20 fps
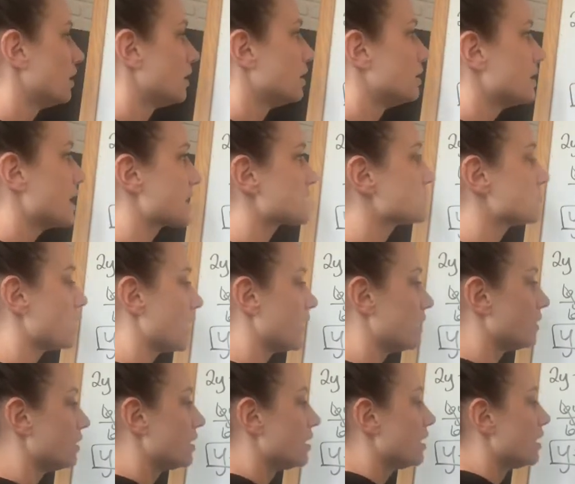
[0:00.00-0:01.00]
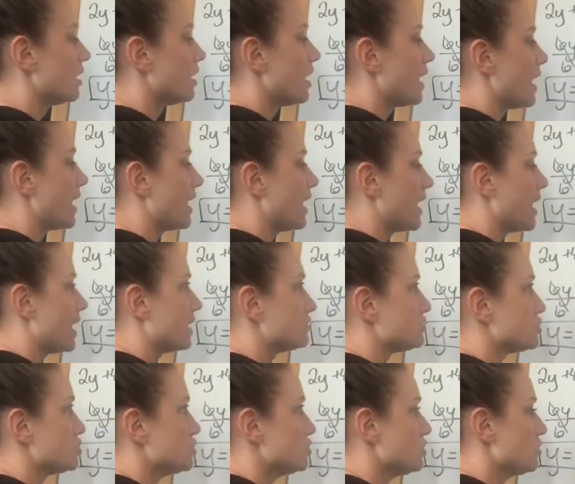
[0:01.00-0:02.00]
Next one, I
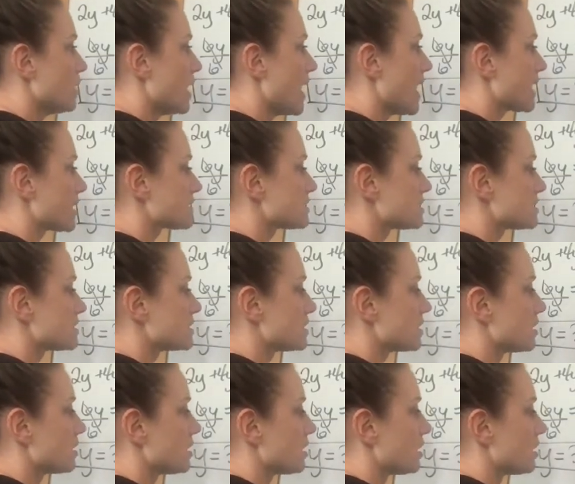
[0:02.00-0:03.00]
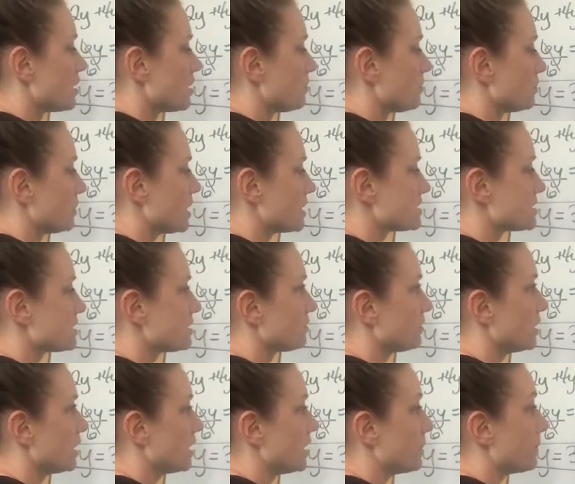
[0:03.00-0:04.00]
have 2x plus
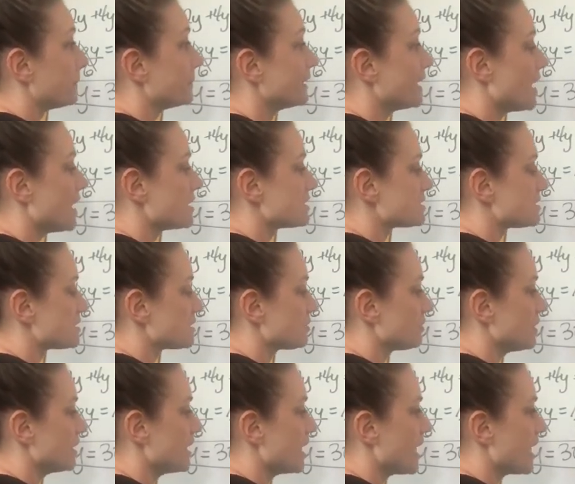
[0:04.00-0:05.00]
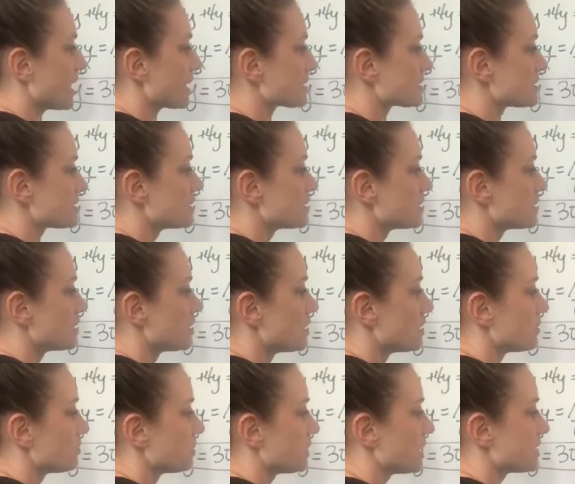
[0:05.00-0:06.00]
3 plus 3x
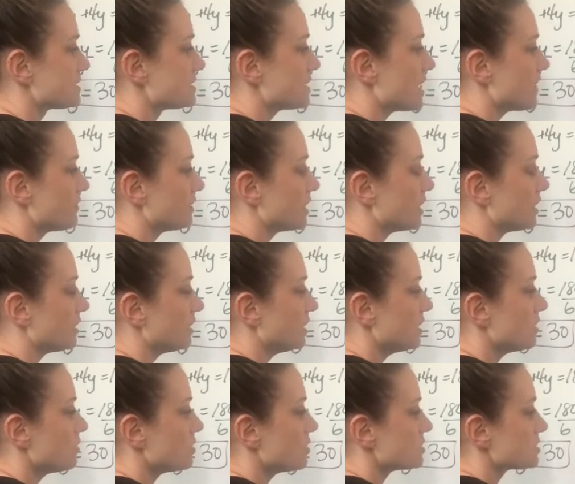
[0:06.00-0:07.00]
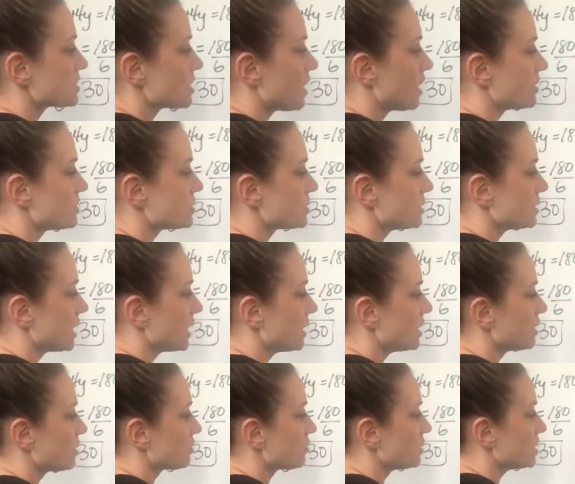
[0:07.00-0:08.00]
plus 7 equals
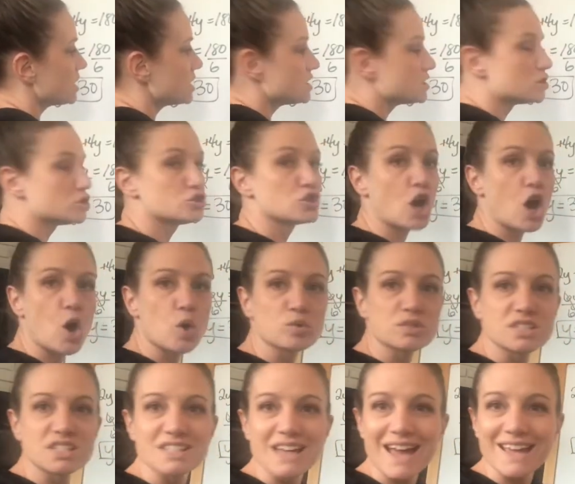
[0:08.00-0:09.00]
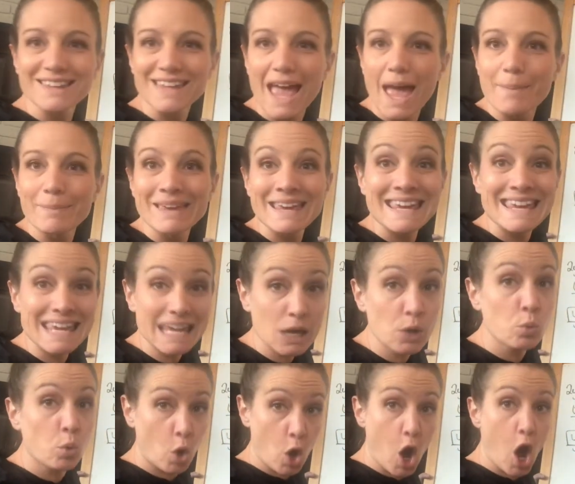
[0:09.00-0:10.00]
180 degrees. Don't set them
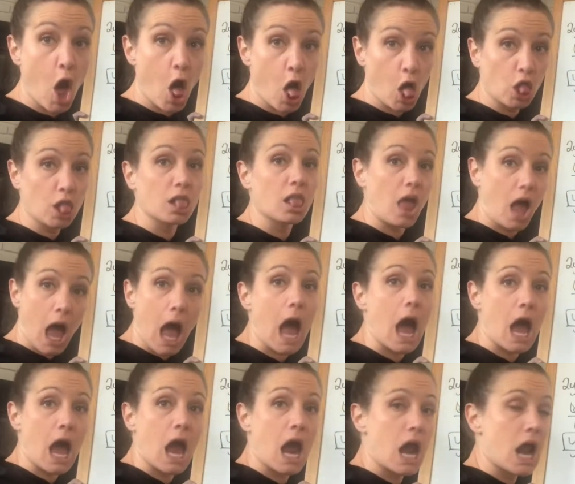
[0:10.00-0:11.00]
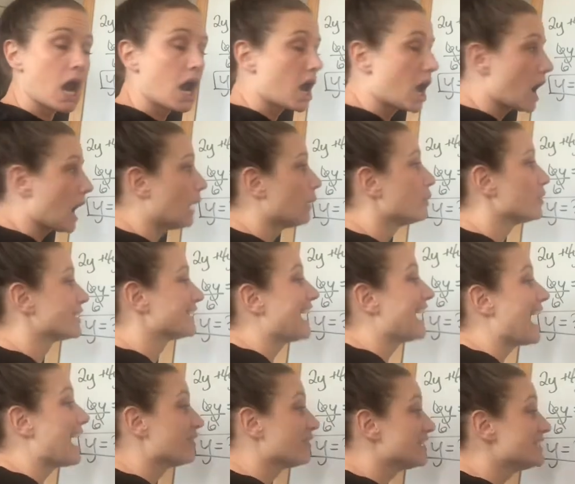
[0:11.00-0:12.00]
equal. I will
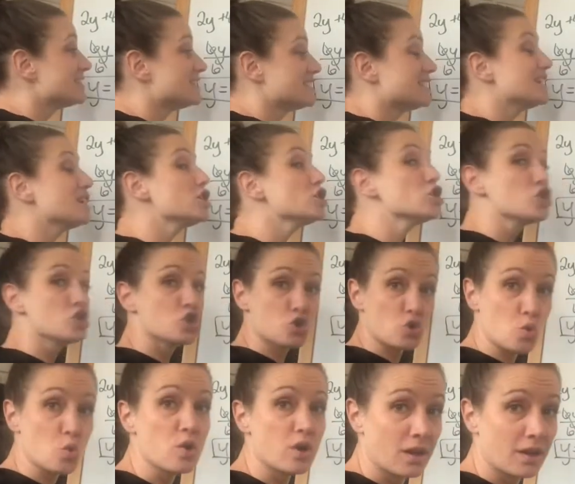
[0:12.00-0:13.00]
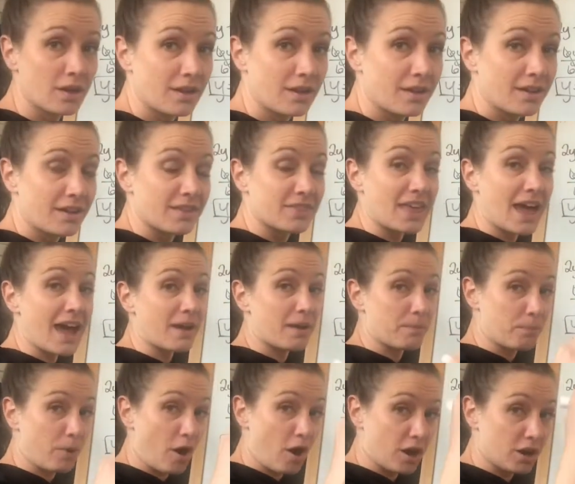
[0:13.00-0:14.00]
guarantee you
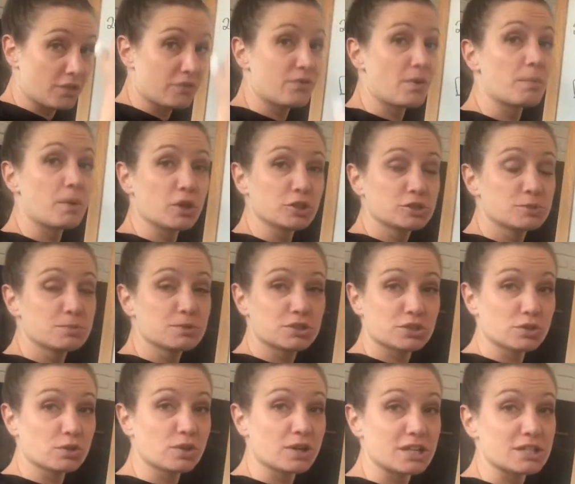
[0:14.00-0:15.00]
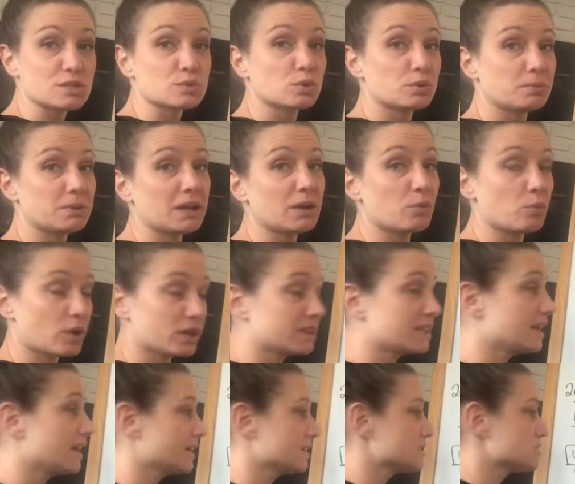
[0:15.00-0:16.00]
that part of a multiple choice would be what
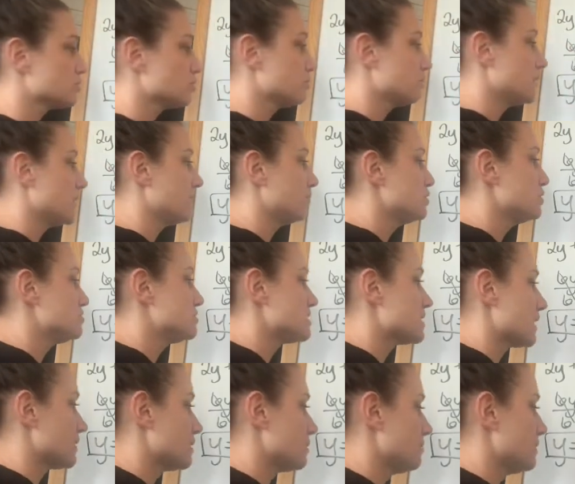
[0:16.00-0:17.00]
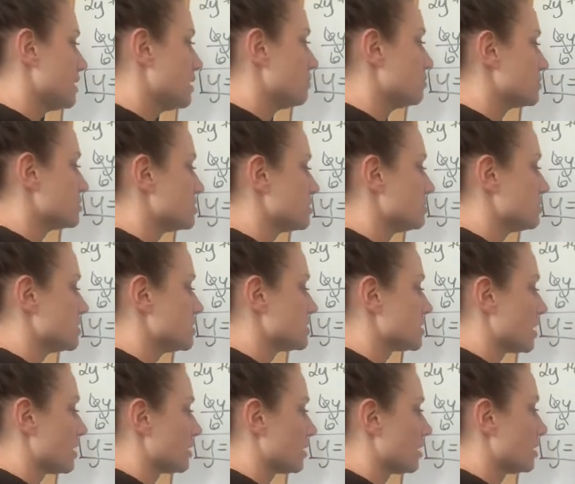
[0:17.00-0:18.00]
the answer would be if you set them equal to each
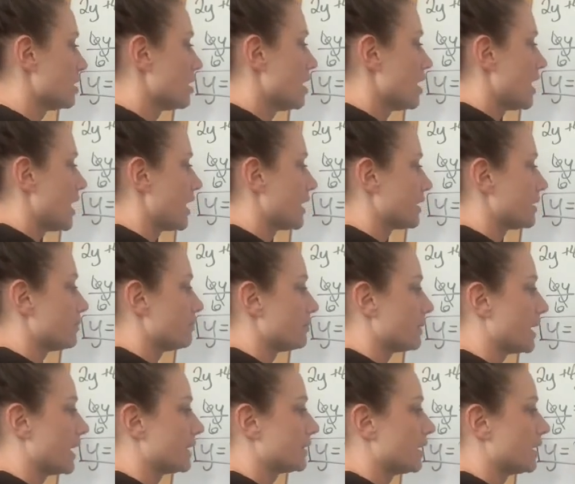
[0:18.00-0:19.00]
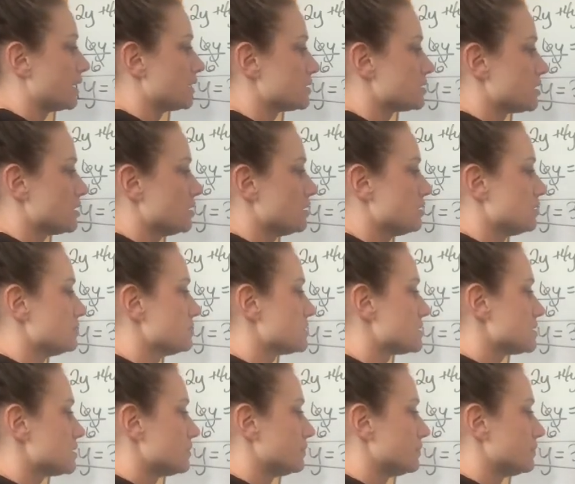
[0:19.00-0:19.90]
other. I combine like terms.